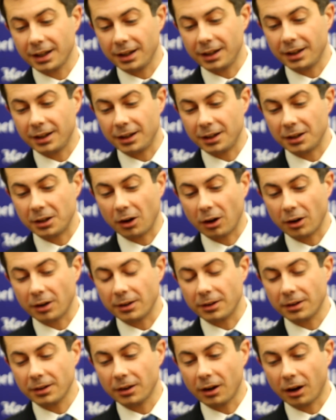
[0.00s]
an
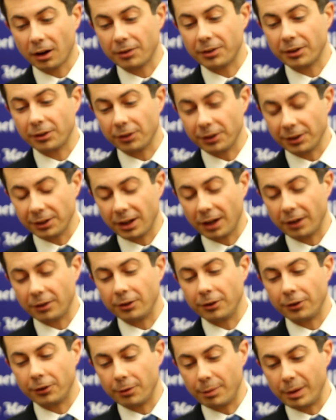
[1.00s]
artificial
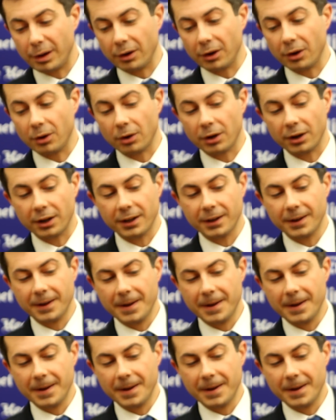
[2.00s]
intelligence superiority,